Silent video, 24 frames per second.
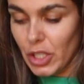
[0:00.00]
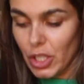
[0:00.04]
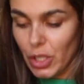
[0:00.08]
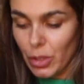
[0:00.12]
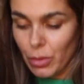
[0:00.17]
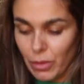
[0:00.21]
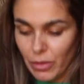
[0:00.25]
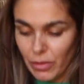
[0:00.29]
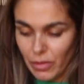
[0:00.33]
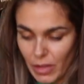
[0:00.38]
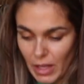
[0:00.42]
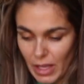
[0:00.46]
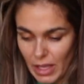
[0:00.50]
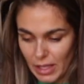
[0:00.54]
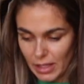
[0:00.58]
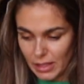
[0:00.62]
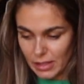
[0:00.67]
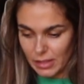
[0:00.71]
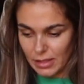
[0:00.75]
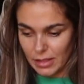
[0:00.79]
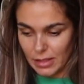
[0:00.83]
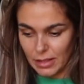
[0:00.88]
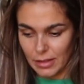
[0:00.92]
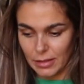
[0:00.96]
two of
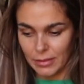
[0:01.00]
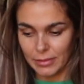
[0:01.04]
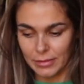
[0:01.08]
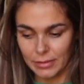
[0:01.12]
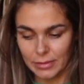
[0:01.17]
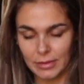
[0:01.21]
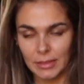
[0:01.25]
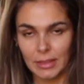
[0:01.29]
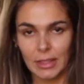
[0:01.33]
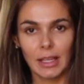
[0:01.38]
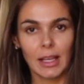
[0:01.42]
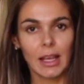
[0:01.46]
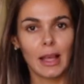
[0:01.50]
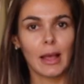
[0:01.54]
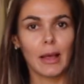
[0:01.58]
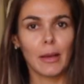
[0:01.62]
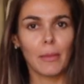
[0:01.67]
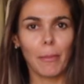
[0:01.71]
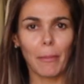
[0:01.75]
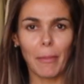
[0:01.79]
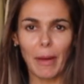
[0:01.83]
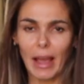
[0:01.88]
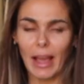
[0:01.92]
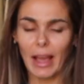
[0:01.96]
these
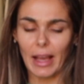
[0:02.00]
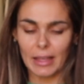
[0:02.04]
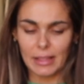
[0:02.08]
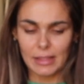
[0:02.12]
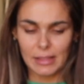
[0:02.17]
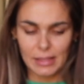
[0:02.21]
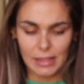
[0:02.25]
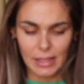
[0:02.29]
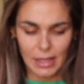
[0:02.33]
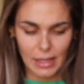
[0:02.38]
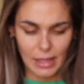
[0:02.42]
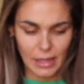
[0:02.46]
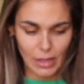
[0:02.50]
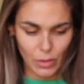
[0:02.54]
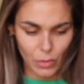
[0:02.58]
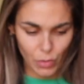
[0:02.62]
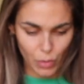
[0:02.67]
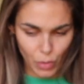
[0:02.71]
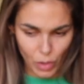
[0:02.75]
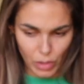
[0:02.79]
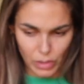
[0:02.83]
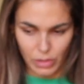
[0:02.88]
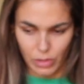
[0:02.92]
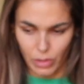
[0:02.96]
by accident. It
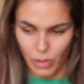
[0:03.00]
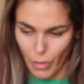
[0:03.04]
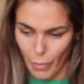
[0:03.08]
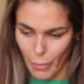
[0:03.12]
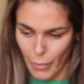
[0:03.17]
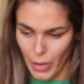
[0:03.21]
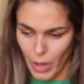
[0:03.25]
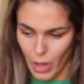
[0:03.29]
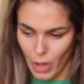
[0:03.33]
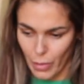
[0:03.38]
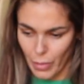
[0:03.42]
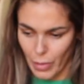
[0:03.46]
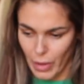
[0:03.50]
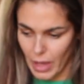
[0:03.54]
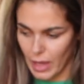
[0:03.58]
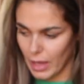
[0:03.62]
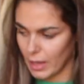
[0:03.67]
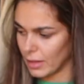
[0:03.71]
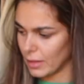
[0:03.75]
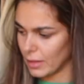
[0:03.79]
wasn't on purpose.